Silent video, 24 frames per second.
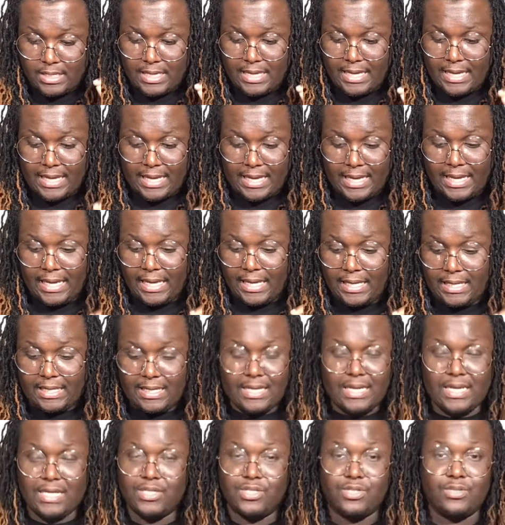and
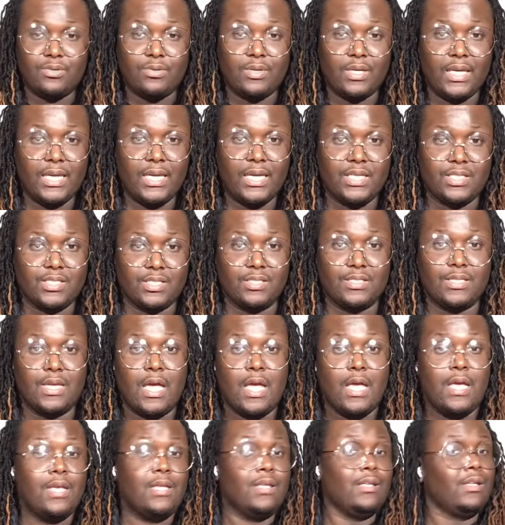national occasions.
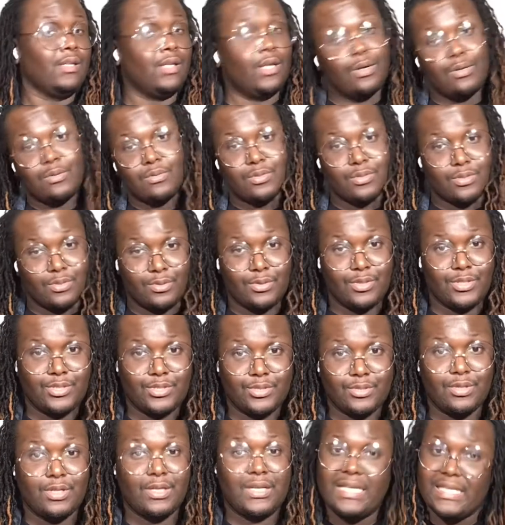Long story
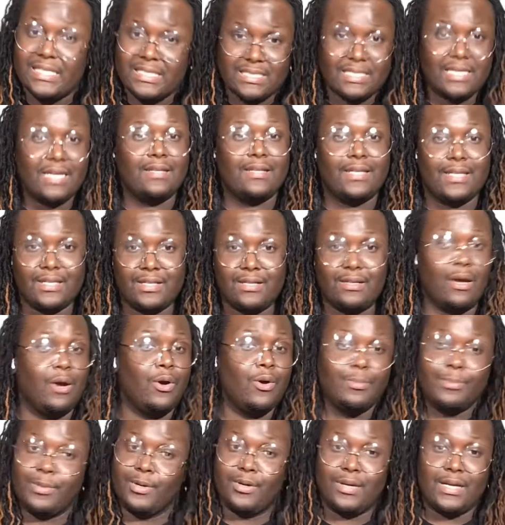short, it sounds like
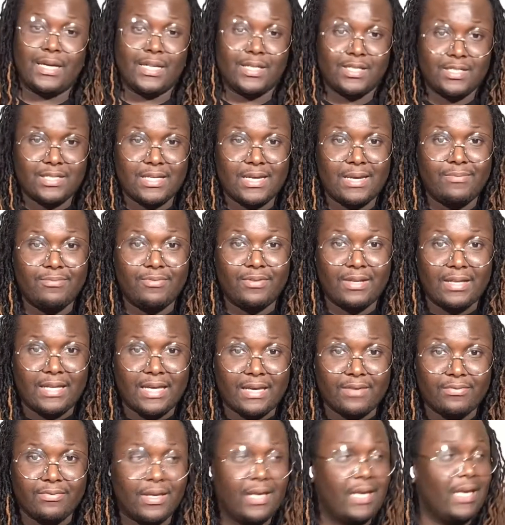Homegirl got a job for life.
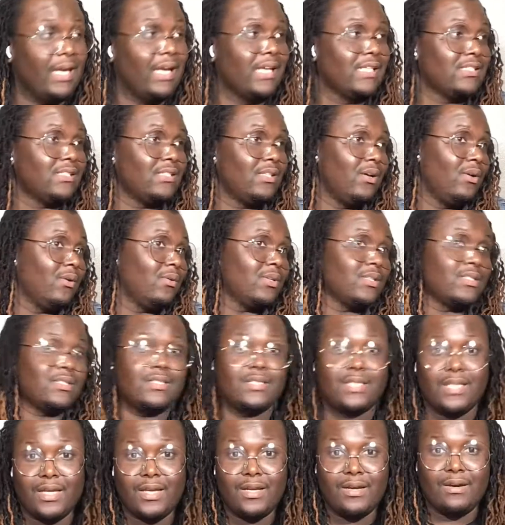As long as
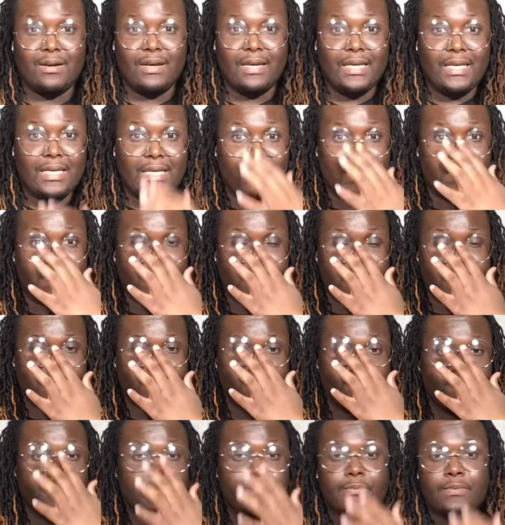there is
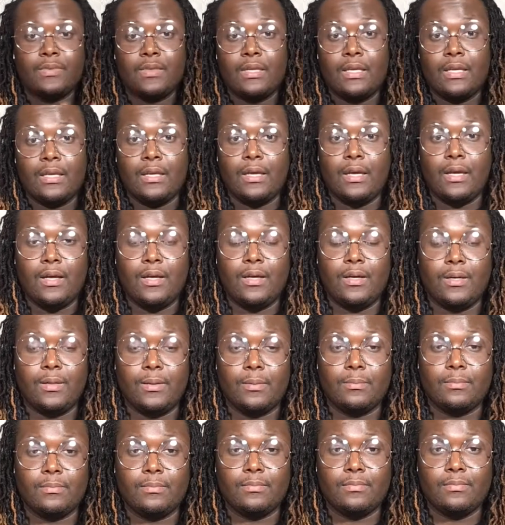
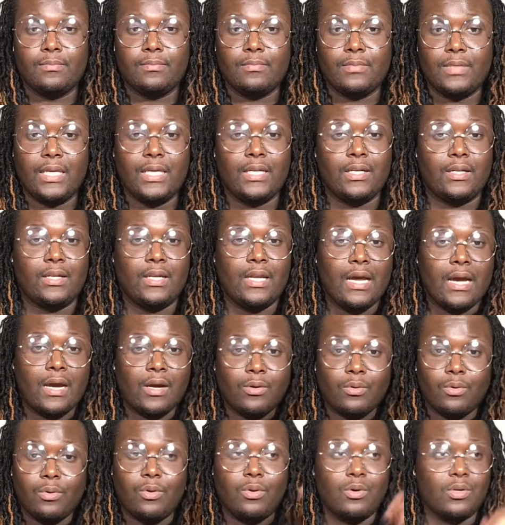an
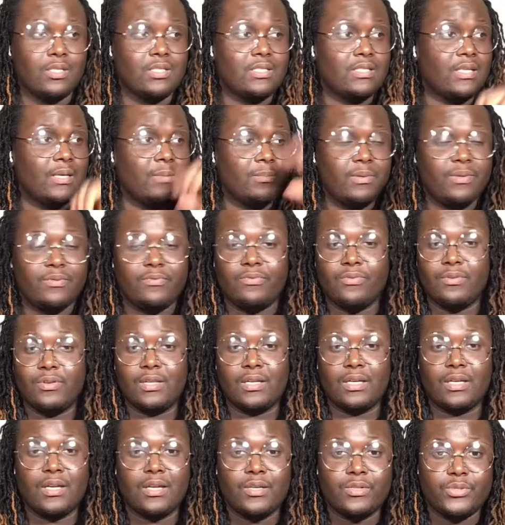inaugural or something for the
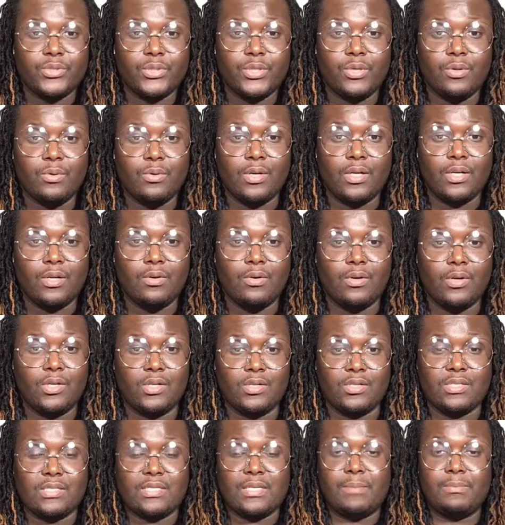country going on, or
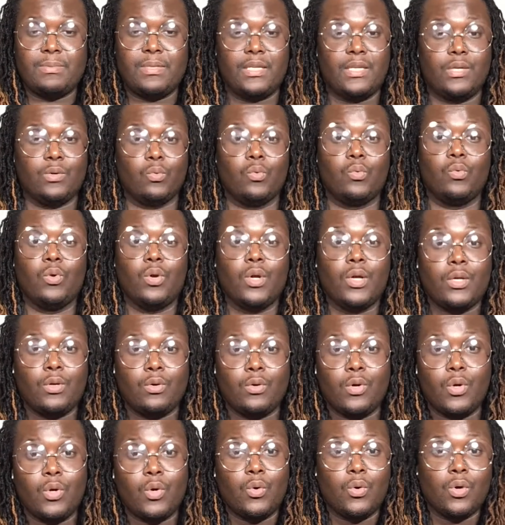something in royal
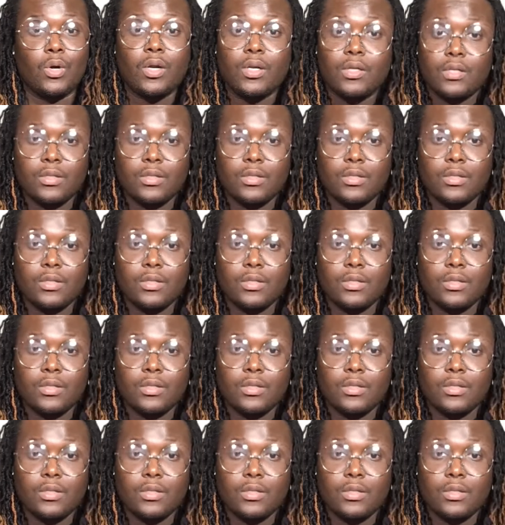court,